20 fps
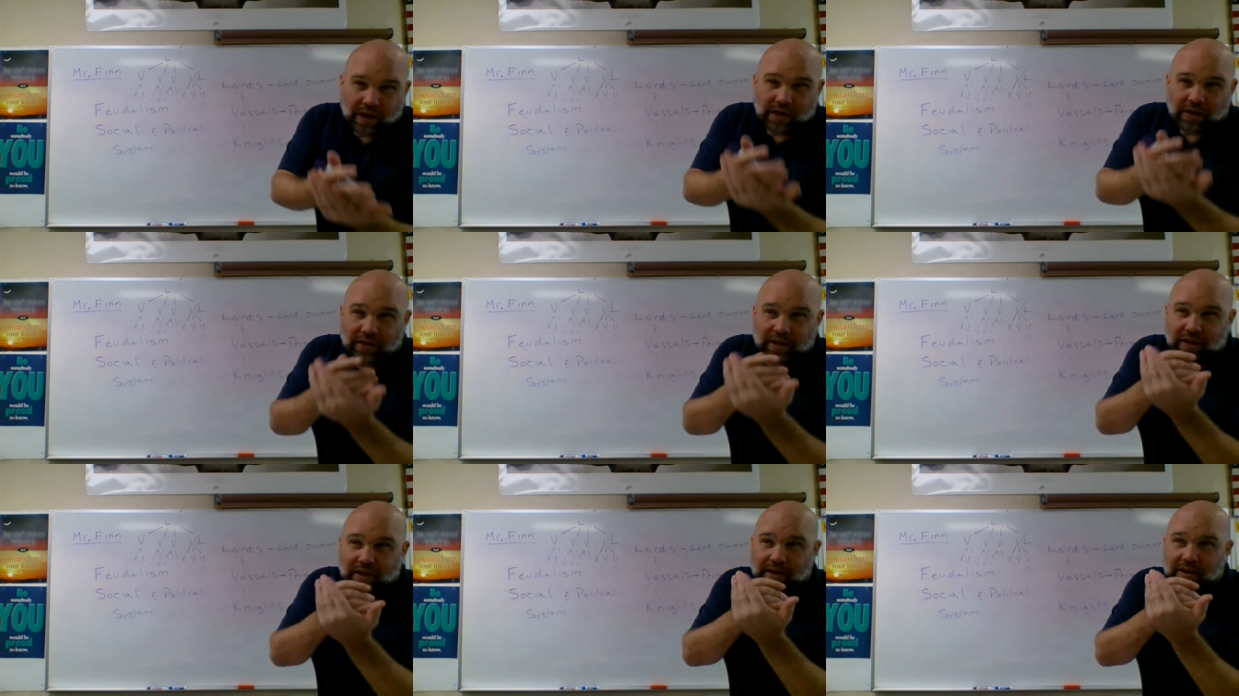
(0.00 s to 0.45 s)

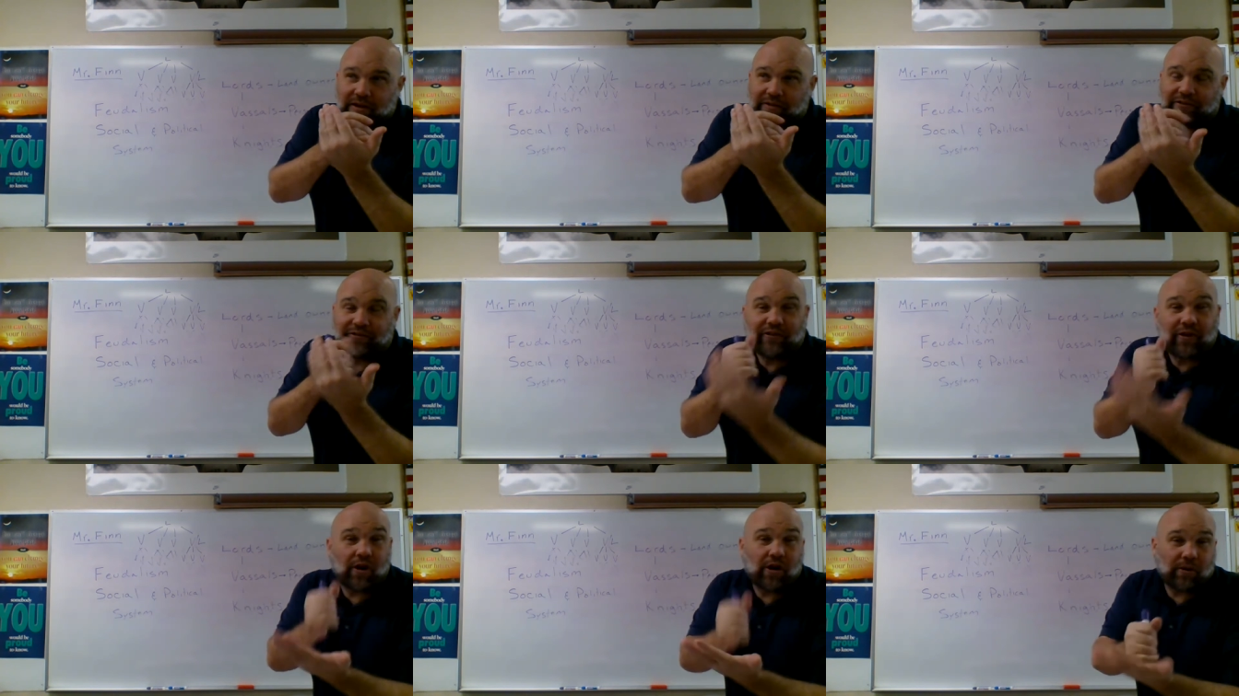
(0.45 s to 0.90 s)
the
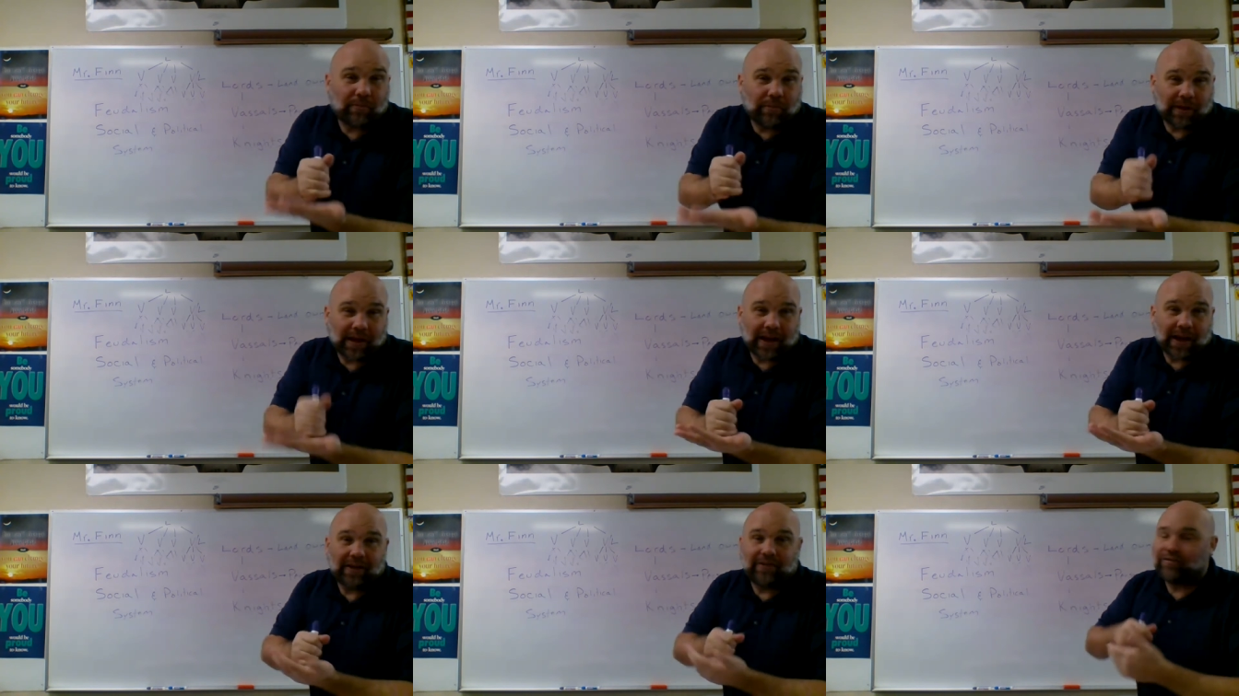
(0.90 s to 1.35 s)

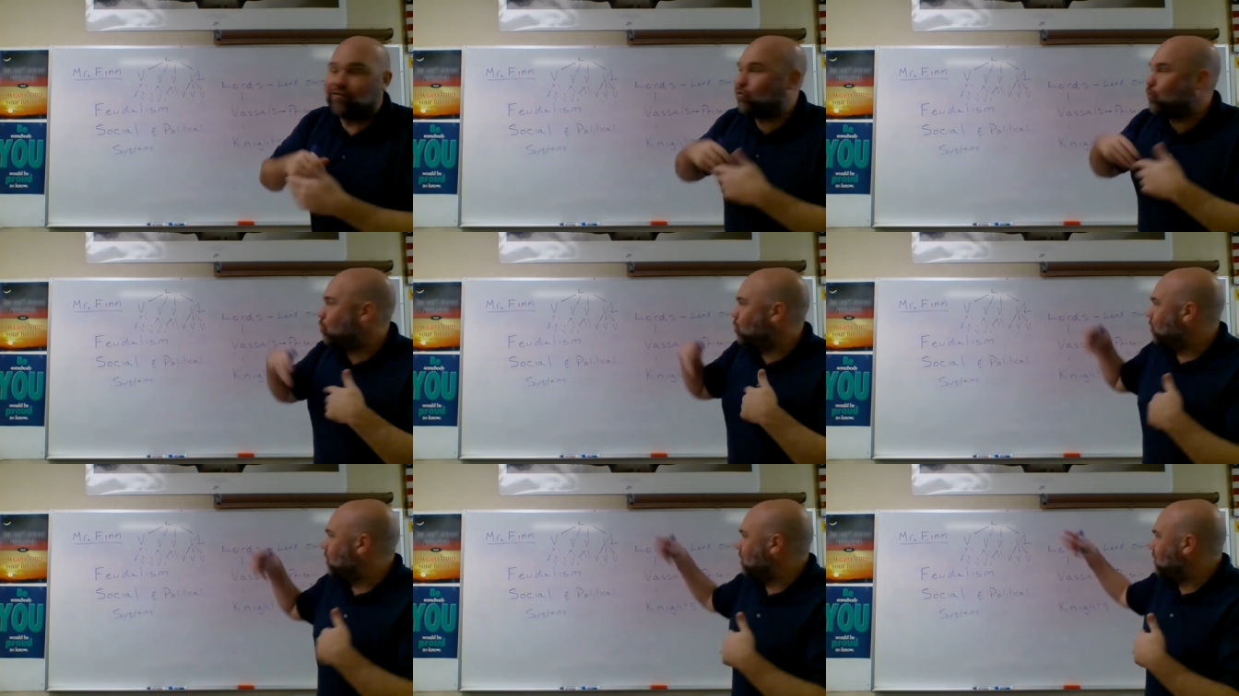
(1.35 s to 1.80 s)
farmland
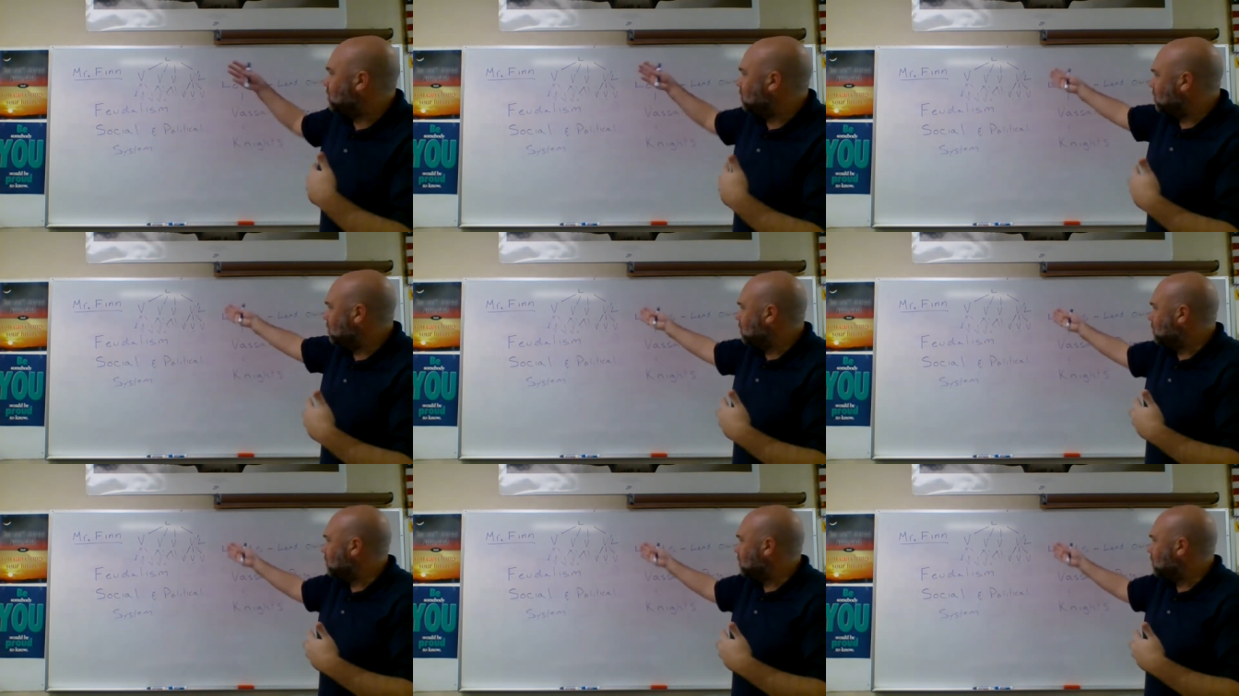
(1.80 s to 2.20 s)
for these,